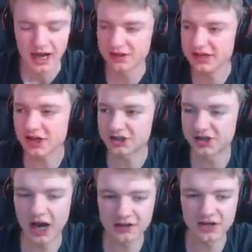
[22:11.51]
I
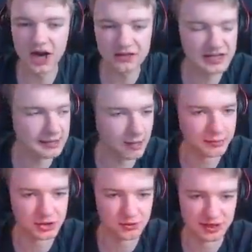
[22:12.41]
think it
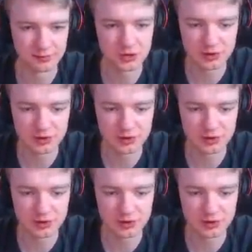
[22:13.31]
might be Dream.